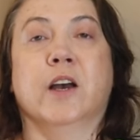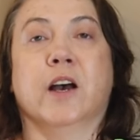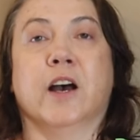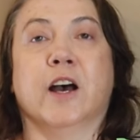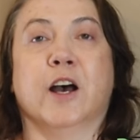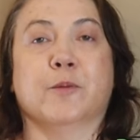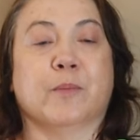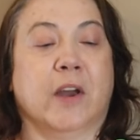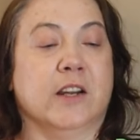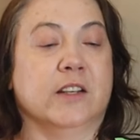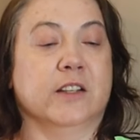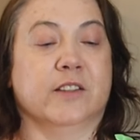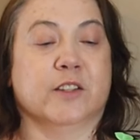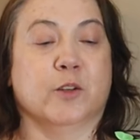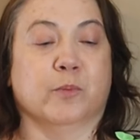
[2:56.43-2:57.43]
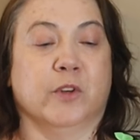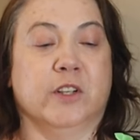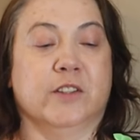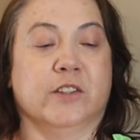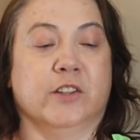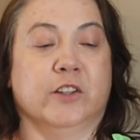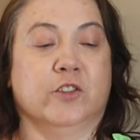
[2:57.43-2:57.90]
I did some
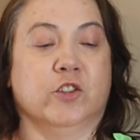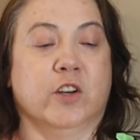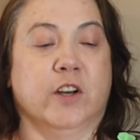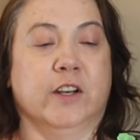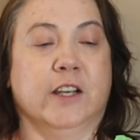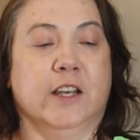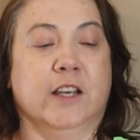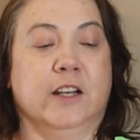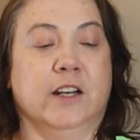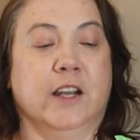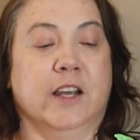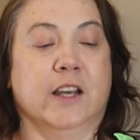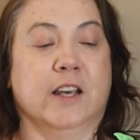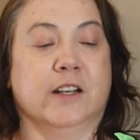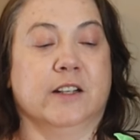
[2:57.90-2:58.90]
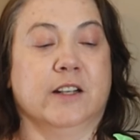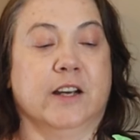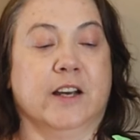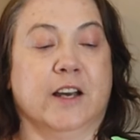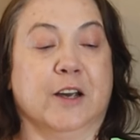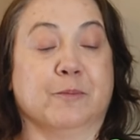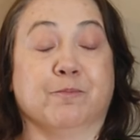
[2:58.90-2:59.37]
research on it,
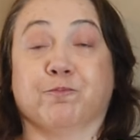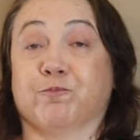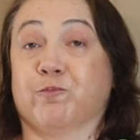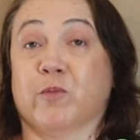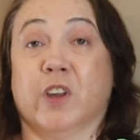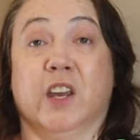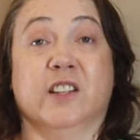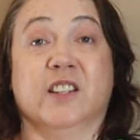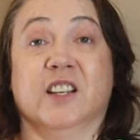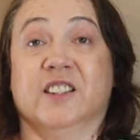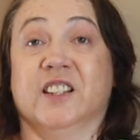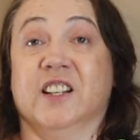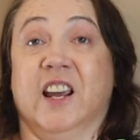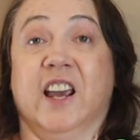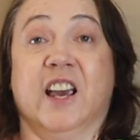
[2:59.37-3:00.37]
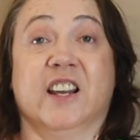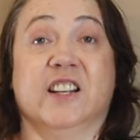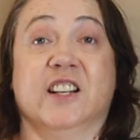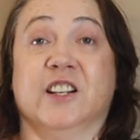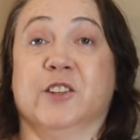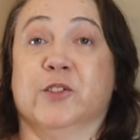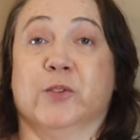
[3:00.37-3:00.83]
and it doesn't add
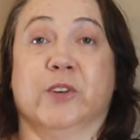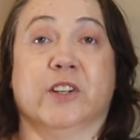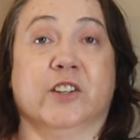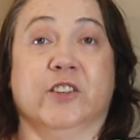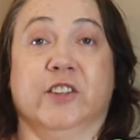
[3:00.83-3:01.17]
any sort of